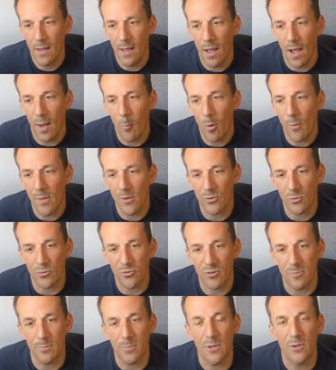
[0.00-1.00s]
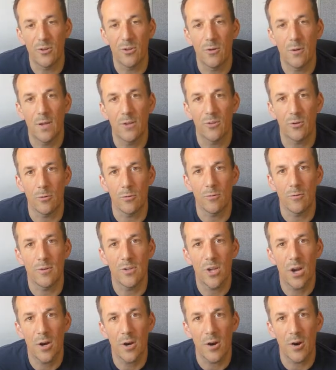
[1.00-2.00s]
And what this will simply do is it will
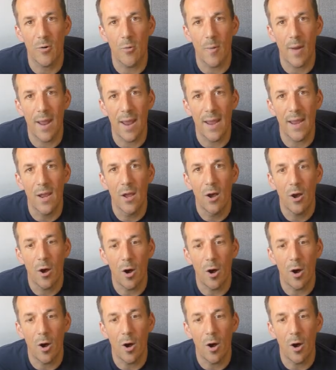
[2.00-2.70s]
return an array